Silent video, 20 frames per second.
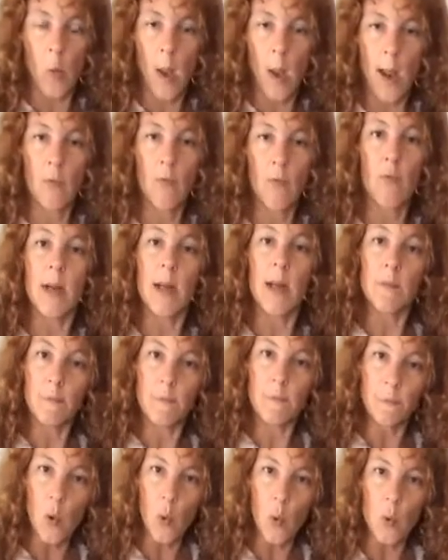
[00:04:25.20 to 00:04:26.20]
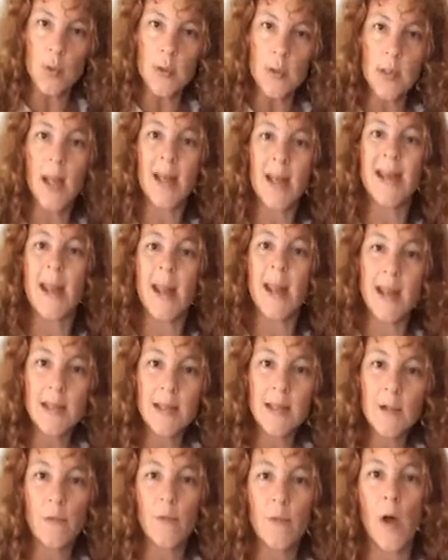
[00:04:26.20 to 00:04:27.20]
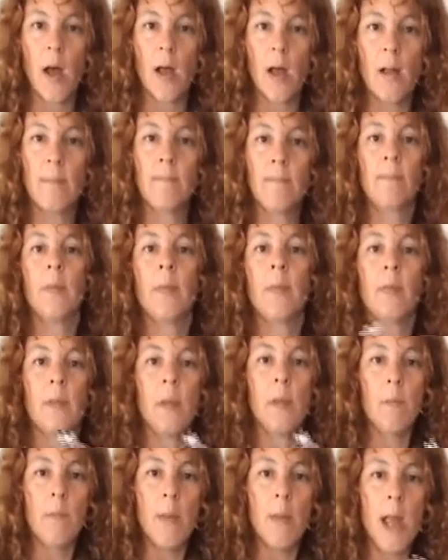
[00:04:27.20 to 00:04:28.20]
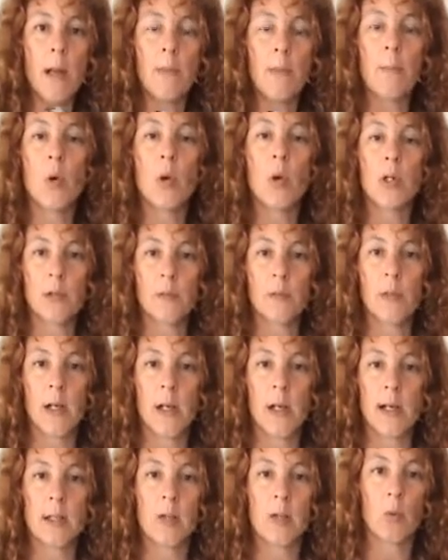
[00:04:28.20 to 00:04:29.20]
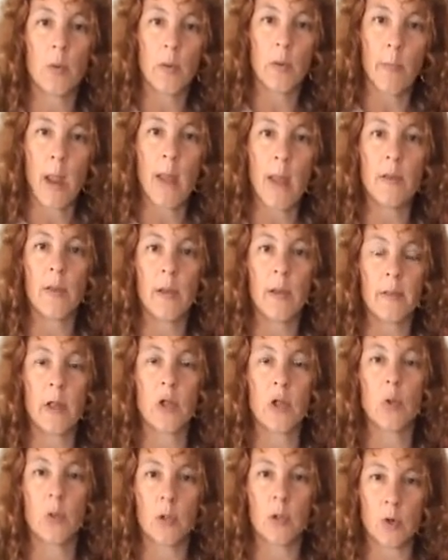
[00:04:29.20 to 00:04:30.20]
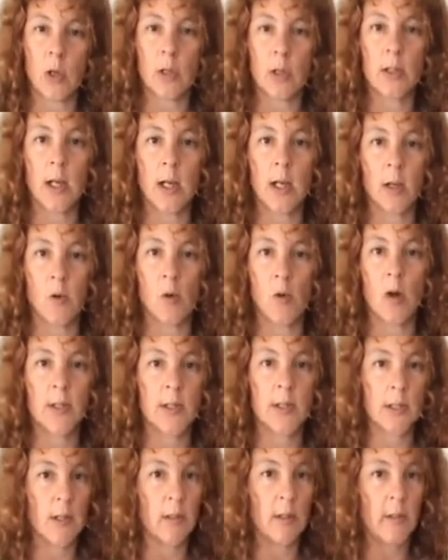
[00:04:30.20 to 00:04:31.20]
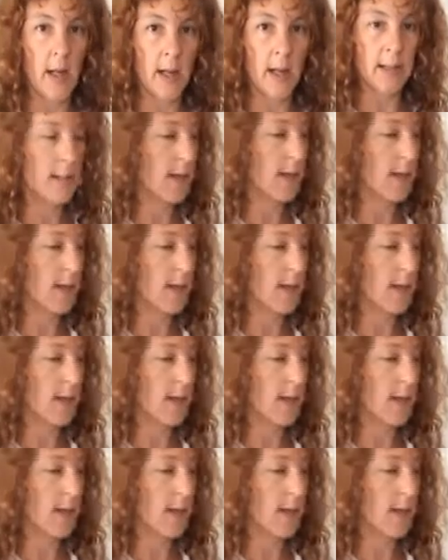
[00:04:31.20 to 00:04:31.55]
and reinforce and edify the main point of the lesson or the main thing that you were trying to get across that